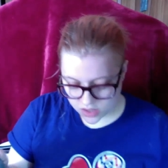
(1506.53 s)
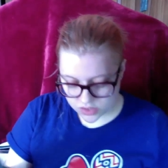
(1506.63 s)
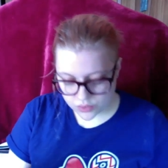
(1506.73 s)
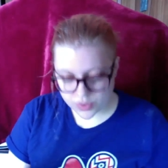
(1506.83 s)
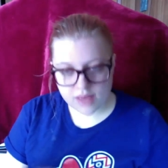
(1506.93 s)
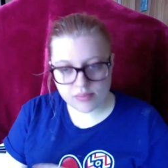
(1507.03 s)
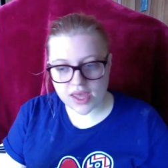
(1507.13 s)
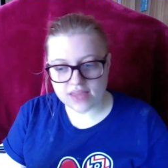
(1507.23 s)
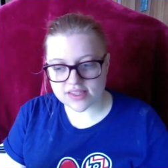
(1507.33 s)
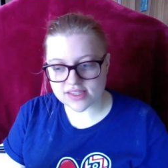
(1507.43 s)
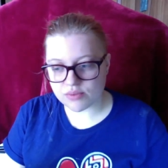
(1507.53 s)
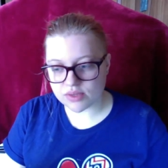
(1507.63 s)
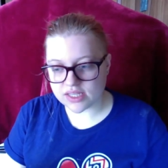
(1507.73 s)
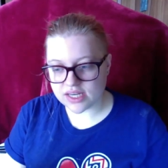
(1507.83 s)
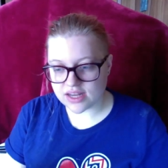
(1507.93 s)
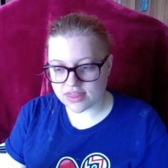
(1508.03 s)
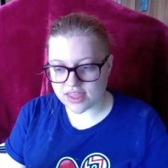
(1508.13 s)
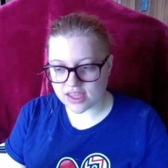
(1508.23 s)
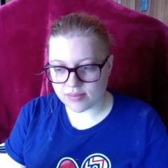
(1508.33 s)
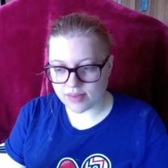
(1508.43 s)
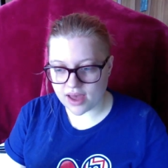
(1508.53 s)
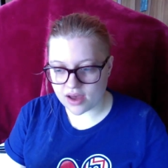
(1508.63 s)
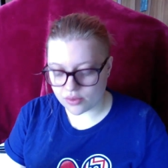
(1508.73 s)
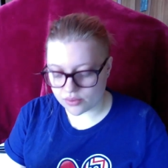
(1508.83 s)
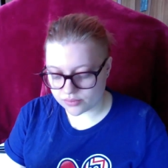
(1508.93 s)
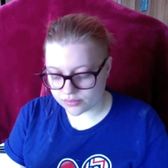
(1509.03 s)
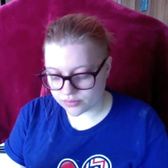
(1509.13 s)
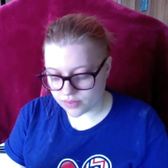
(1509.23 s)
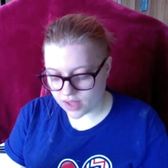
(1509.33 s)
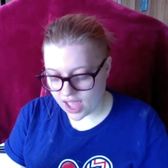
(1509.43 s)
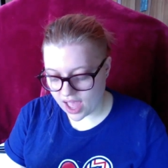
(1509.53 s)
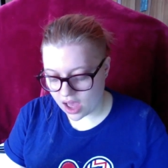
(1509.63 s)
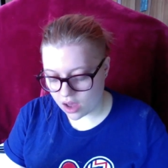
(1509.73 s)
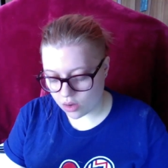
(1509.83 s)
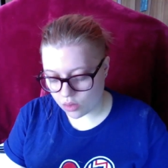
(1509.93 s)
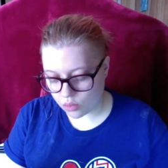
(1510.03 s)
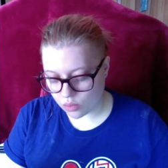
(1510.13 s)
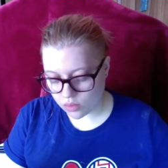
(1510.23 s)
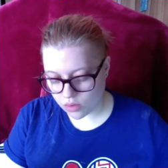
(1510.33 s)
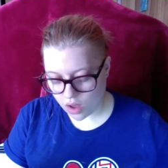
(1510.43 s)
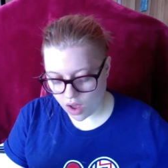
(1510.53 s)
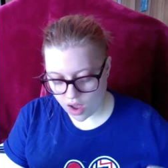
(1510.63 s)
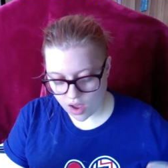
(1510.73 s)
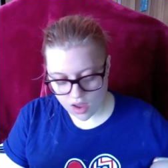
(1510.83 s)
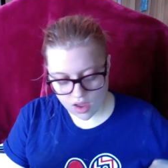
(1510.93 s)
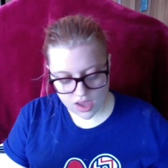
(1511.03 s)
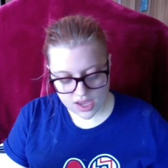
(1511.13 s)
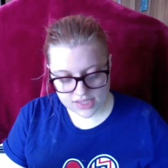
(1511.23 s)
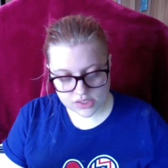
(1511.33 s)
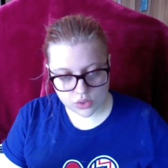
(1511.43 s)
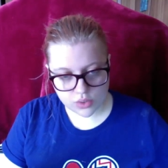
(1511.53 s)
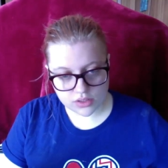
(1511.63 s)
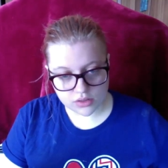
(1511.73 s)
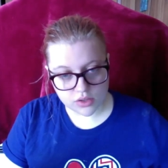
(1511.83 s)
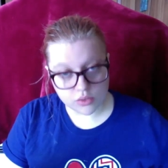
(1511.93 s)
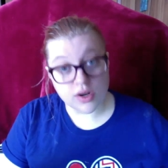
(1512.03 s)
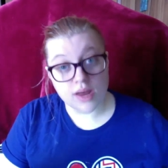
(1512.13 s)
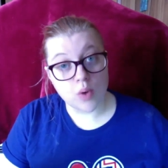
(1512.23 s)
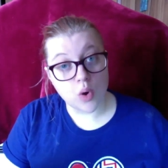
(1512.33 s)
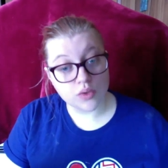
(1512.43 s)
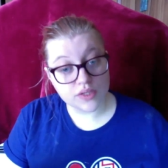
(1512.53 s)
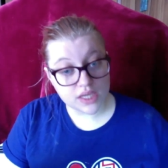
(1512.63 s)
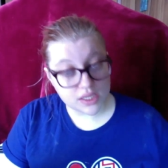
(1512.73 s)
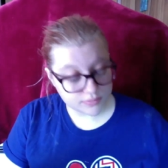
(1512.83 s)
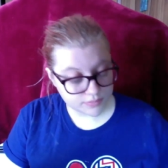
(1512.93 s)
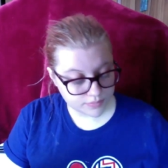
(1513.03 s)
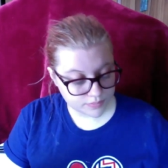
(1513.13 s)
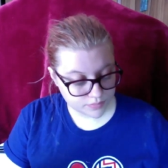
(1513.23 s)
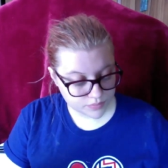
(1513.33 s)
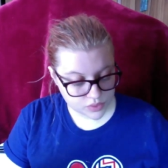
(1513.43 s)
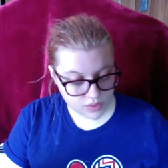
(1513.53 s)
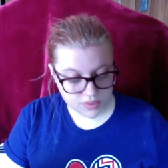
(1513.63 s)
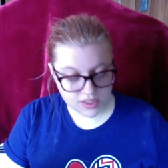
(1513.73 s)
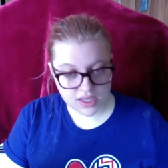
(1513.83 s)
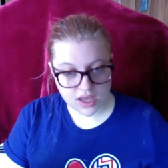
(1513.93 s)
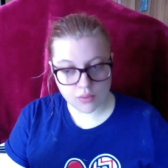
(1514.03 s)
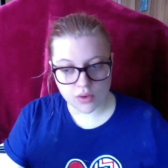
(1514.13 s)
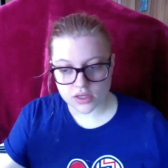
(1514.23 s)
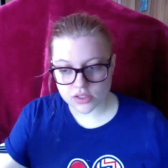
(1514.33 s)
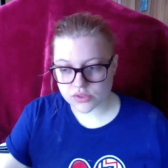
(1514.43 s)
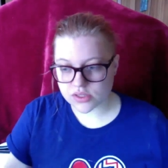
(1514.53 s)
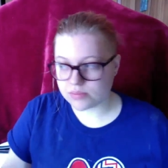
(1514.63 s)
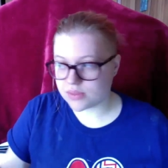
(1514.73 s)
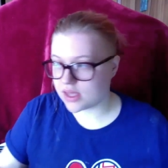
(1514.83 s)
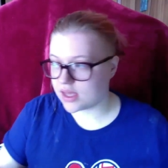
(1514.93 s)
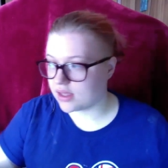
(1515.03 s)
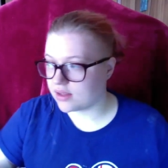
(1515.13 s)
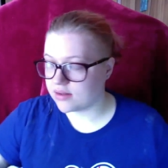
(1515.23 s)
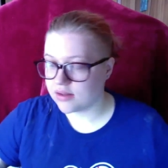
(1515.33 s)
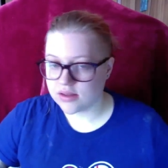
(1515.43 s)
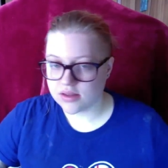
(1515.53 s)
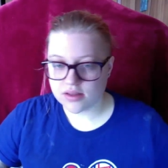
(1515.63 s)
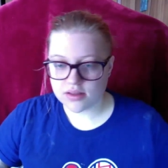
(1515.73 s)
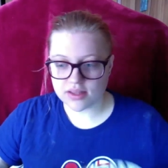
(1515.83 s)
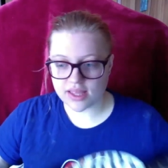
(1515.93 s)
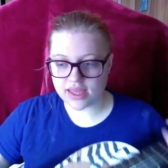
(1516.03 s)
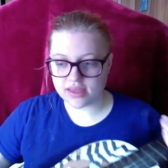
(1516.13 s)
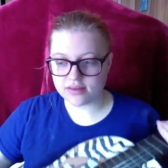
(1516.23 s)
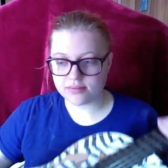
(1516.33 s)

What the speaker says: So when I paint this, I really need to think about how it's going to look when I'm holding it. So I'm thinking I want to do something like